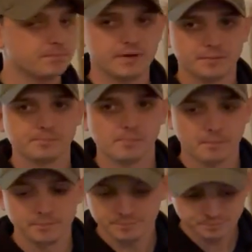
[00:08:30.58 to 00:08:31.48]
Yeah.
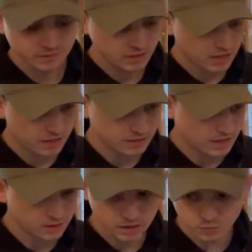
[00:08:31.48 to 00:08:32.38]

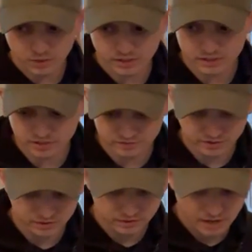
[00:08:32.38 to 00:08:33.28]
And we could
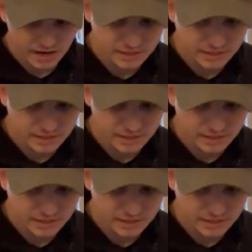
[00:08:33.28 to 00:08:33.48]
even, I